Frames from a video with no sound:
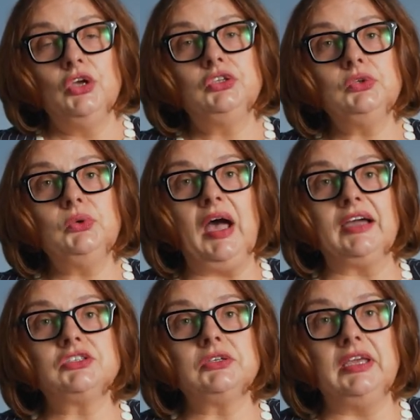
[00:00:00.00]
to
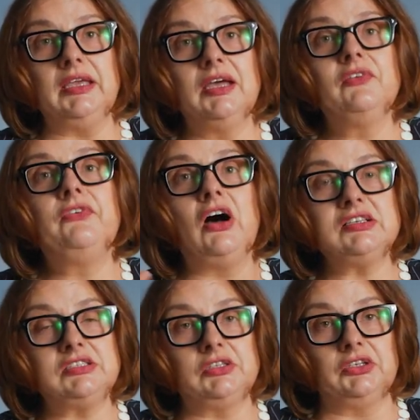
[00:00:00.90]
actually
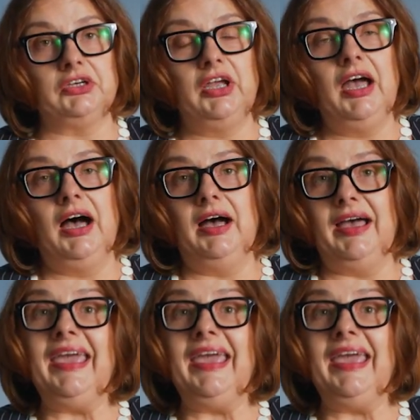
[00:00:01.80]
foster uh,